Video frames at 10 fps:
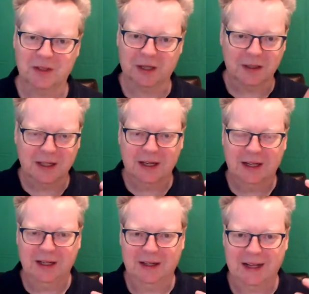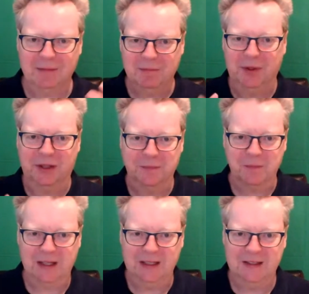So, you know, that book
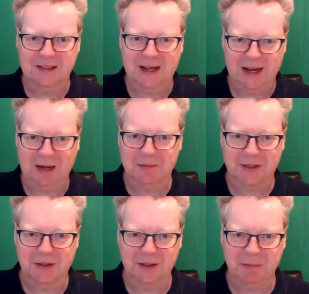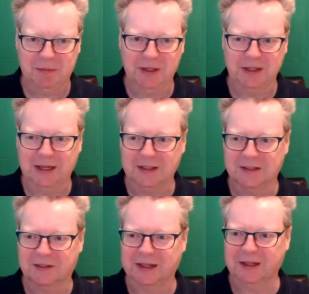is absolutely brilliant and
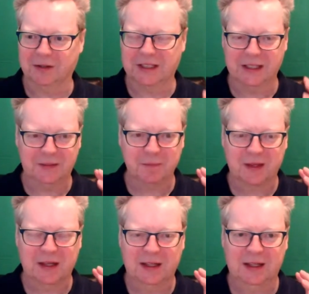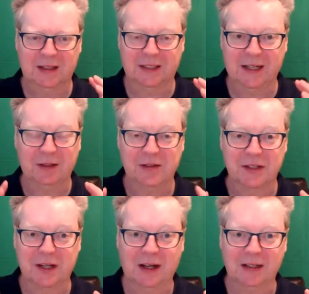it's great. Lottie, uh, she now
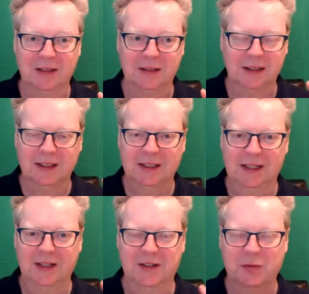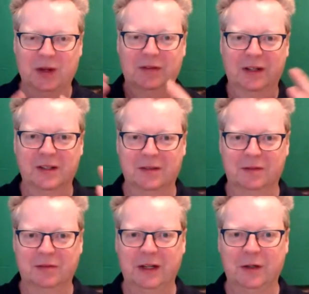lives in Ireland and she's one of us
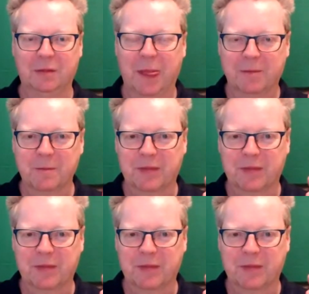fellow